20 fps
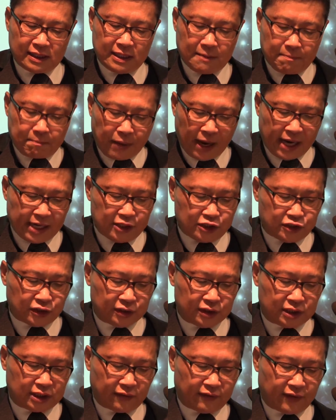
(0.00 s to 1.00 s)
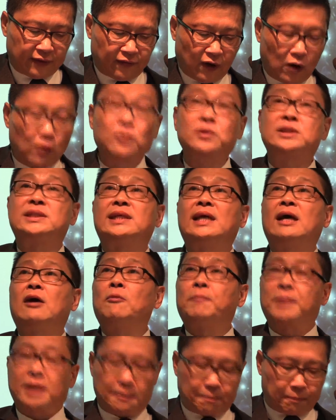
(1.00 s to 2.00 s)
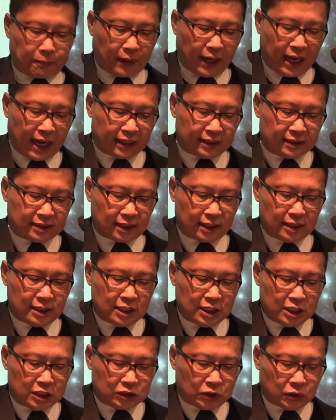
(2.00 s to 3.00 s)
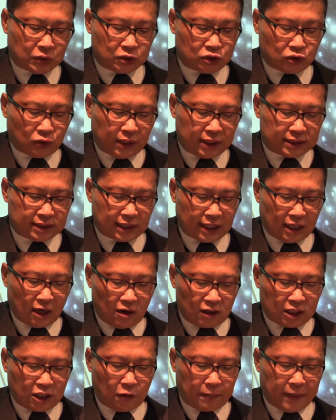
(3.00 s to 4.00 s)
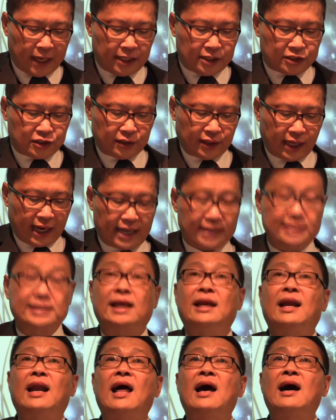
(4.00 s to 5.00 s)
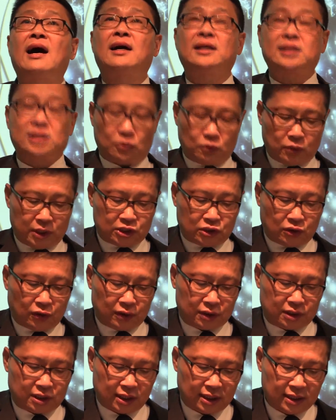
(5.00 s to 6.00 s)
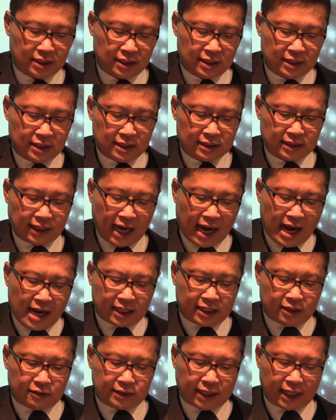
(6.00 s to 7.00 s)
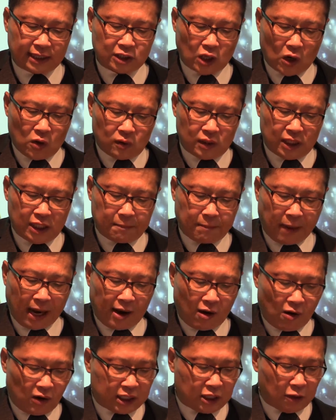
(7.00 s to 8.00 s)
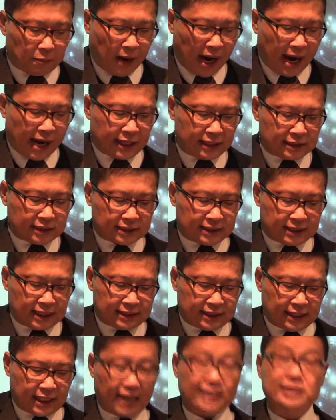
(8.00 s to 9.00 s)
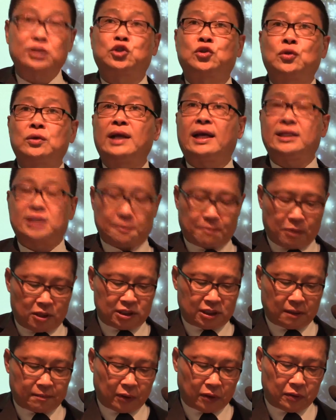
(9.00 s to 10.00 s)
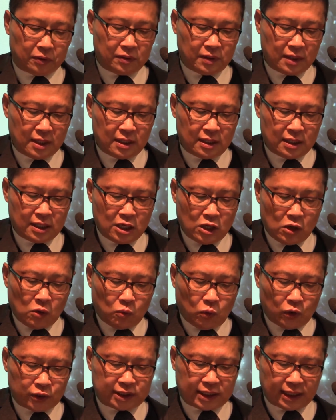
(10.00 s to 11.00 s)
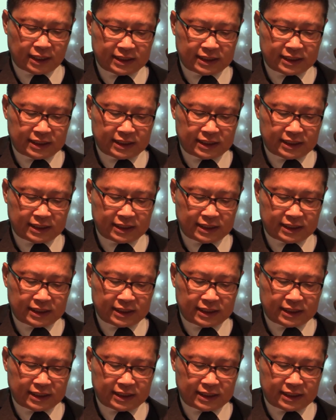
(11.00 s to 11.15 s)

impatience with OCLP plan to treat occupation as a last resort. They argue that only by occupying the city as soon as possible would